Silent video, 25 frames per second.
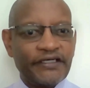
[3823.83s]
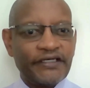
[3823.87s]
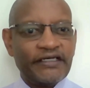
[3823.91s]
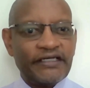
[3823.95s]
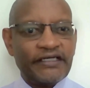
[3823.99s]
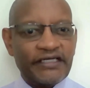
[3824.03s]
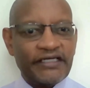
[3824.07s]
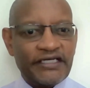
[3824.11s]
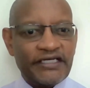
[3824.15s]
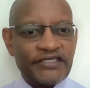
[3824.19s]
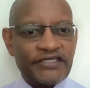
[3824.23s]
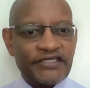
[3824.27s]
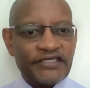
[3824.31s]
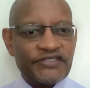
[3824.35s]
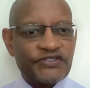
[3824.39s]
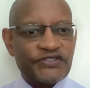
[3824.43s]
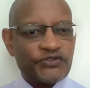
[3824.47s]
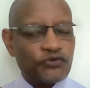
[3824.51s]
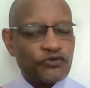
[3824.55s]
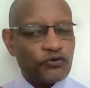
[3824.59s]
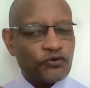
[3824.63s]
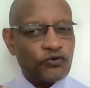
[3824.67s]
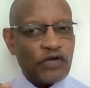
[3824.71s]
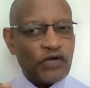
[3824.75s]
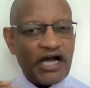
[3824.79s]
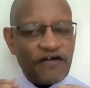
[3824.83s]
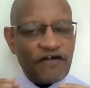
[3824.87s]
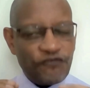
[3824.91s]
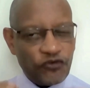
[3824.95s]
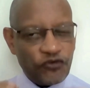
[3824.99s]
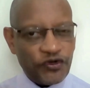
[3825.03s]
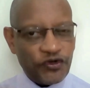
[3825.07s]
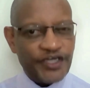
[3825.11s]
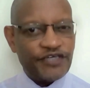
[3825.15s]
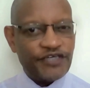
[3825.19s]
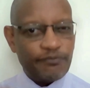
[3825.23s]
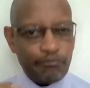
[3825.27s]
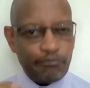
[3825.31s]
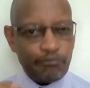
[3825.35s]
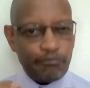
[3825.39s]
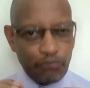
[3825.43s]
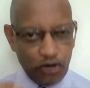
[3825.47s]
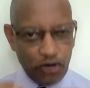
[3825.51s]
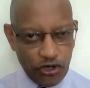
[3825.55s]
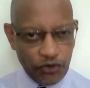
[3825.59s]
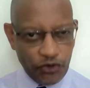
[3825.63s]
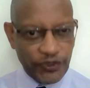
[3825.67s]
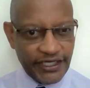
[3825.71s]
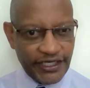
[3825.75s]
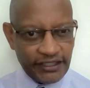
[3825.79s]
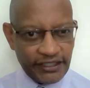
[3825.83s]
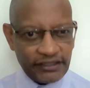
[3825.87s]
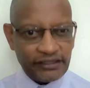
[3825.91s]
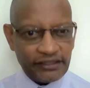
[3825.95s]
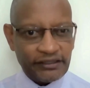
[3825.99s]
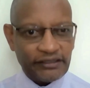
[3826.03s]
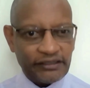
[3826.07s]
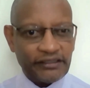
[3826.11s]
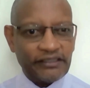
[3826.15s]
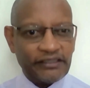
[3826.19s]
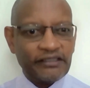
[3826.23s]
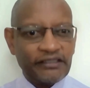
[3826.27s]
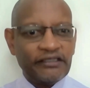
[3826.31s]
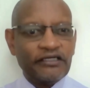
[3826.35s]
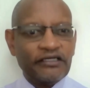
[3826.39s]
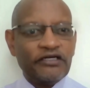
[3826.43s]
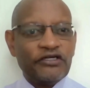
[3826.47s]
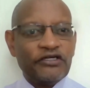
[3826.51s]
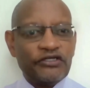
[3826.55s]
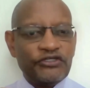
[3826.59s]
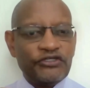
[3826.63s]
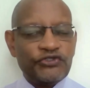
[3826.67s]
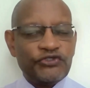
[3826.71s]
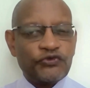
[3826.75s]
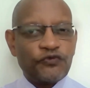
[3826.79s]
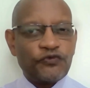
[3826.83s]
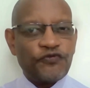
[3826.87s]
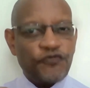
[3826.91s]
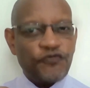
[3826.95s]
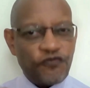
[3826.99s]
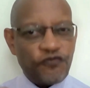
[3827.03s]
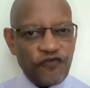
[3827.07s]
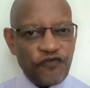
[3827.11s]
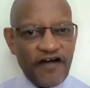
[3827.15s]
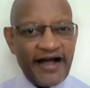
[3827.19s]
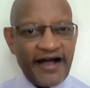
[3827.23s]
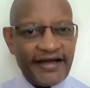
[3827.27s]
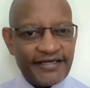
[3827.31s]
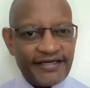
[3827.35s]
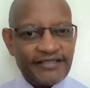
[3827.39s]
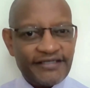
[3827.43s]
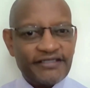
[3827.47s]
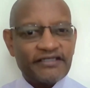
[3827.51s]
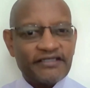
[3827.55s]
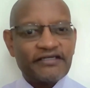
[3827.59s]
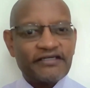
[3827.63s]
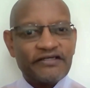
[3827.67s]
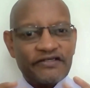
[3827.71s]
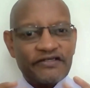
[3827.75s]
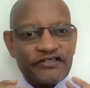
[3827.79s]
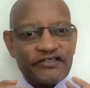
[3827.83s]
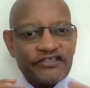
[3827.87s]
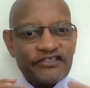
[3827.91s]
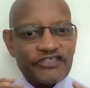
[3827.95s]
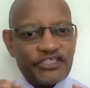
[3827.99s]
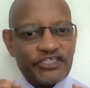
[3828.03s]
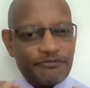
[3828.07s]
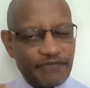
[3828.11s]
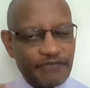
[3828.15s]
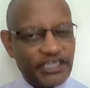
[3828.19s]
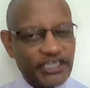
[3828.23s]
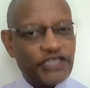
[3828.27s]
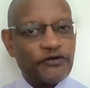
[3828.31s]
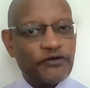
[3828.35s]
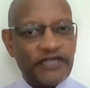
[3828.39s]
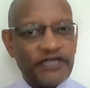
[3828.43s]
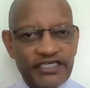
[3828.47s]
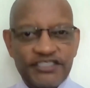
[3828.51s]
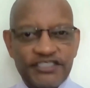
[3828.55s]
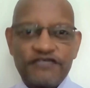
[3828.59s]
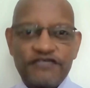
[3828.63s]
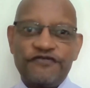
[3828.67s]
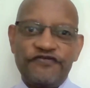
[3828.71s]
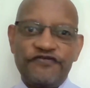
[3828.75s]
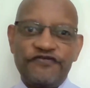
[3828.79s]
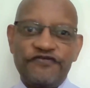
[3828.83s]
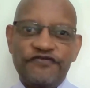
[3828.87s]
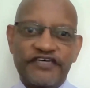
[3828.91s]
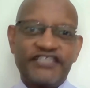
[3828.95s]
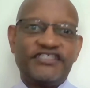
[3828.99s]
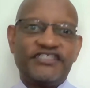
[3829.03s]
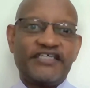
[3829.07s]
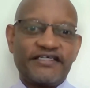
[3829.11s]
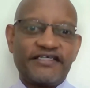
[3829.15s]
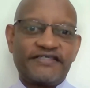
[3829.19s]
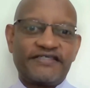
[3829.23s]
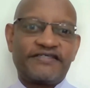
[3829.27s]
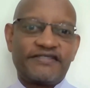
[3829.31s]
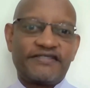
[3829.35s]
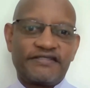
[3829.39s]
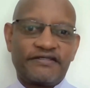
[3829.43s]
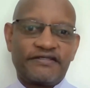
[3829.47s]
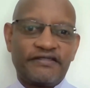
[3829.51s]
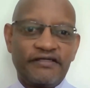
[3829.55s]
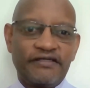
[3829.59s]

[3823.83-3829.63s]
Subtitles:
is to avoid borrowing to fund speculative ventures.